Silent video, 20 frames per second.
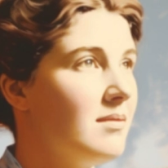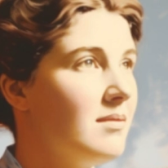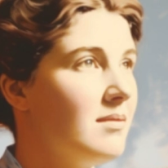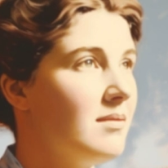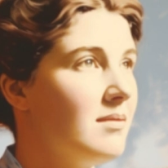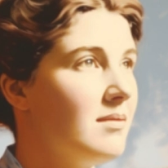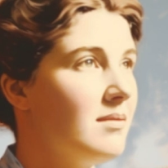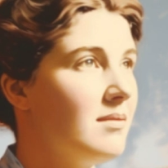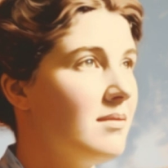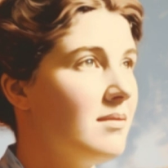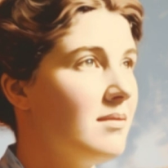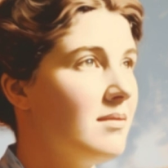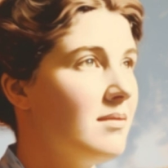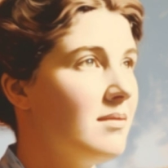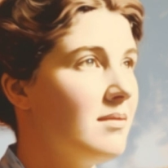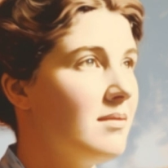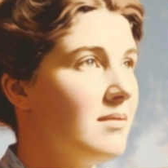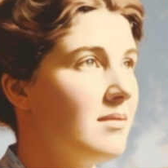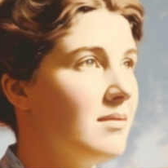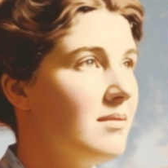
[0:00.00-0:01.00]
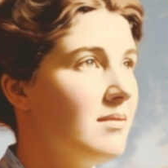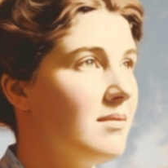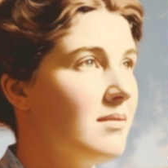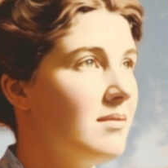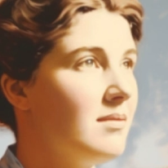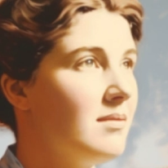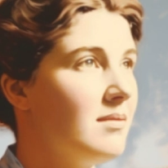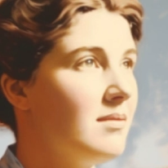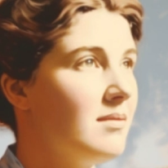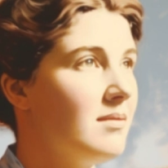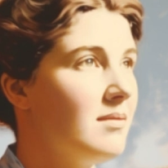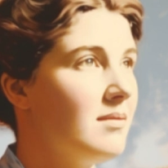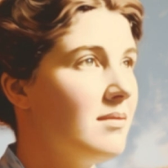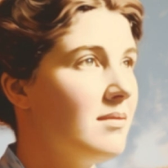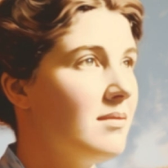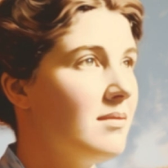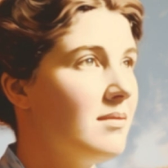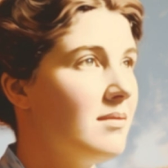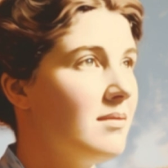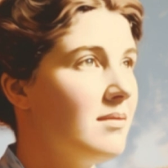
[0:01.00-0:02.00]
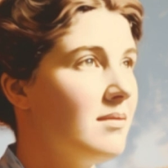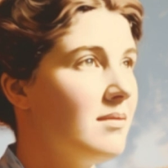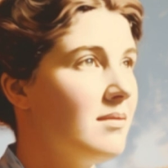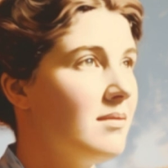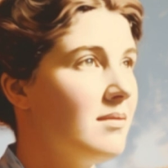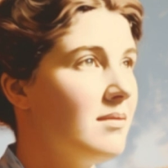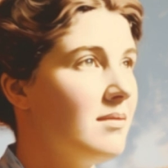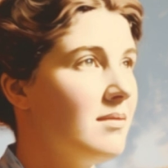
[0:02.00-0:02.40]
(silence)